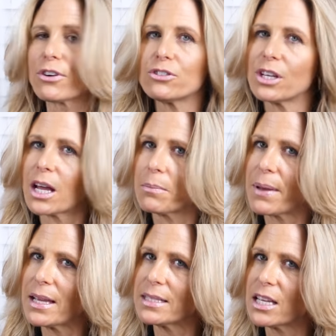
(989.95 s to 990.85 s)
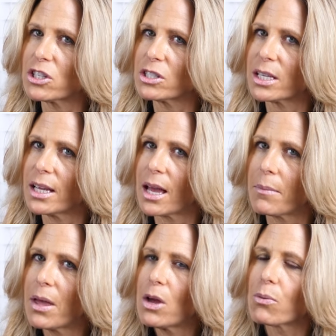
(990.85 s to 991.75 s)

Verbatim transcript: First, you got to pay attention to him,